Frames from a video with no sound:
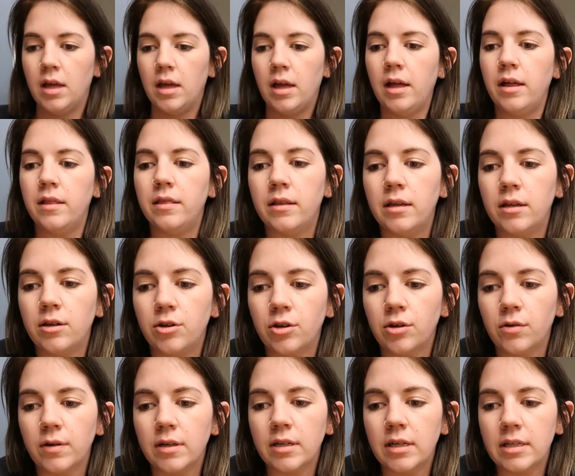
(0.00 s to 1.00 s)
And then you're
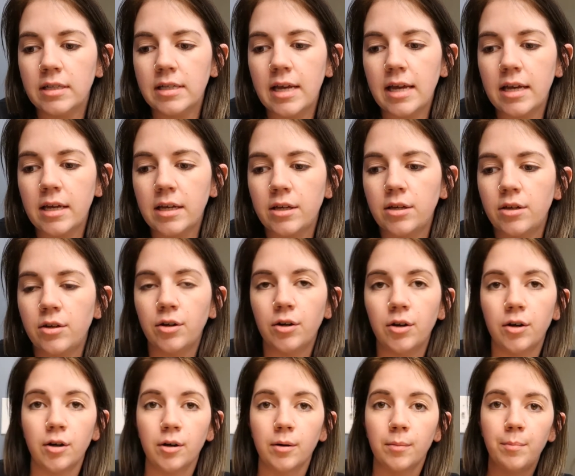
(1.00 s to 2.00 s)
going to take
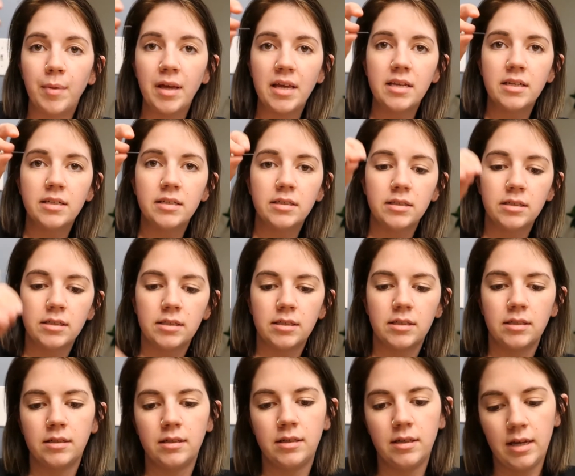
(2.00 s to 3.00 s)
your pins
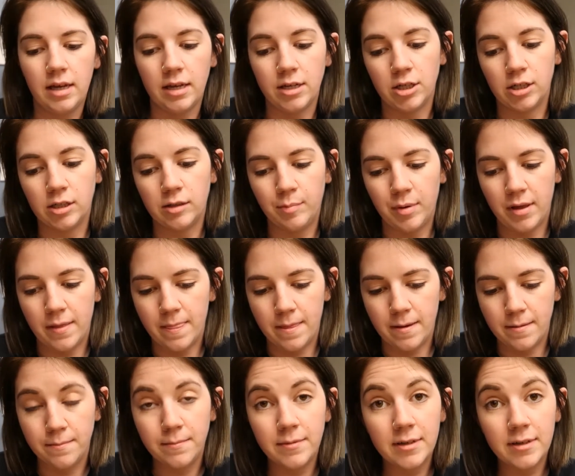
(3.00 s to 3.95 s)
and just pin them